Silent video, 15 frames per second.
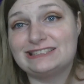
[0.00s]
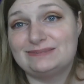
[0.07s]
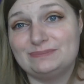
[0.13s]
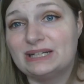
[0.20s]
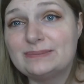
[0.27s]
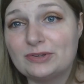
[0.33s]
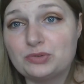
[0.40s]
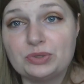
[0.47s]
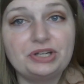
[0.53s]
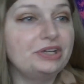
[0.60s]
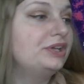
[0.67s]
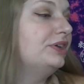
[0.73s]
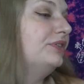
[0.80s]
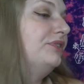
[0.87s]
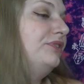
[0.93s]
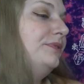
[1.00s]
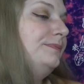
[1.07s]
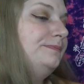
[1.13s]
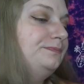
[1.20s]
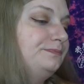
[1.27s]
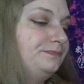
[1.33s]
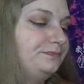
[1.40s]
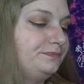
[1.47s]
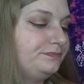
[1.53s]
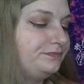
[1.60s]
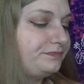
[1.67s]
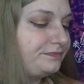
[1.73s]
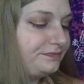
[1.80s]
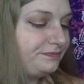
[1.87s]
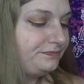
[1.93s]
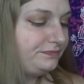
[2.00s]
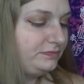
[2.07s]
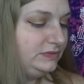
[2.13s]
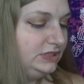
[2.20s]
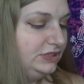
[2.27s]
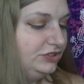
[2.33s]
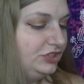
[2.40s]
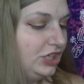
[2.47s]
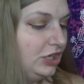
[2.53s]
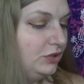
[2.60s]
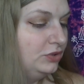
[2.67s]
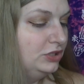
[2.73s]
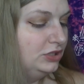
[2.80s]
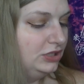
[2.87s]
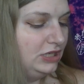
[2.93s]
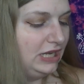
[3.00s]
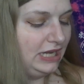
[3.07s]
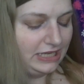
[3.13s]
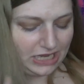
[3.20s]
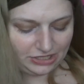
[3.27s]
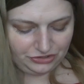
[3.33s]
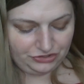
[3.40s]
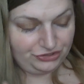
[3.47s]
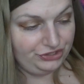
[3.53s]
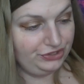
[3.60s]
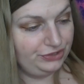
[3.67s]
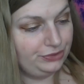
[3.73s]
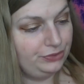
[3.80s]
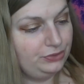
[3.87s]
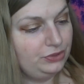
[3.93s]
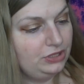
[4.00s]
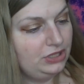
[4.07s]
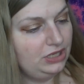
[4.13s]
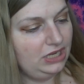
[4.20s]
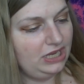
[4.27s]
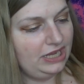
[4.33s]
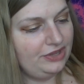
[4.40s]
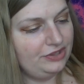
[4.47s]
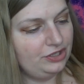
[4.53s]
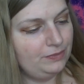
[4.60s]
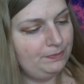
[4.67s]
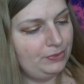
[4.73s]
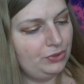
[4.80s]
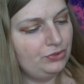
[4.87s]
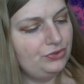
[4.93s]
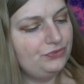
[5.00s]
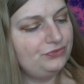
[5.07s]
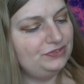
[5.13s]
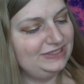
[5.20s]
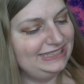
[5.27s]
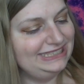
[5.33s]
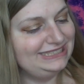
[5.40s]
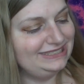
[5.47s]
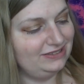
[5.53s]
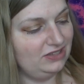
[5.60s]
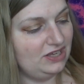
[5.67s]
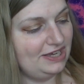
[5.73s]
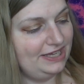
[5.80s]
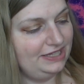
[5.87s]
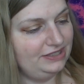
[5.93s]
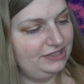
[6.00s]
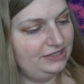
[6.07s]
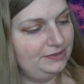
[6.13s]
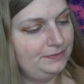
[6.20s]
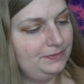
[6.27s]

Pretty much what it is. So I got two and they're both fleece lined,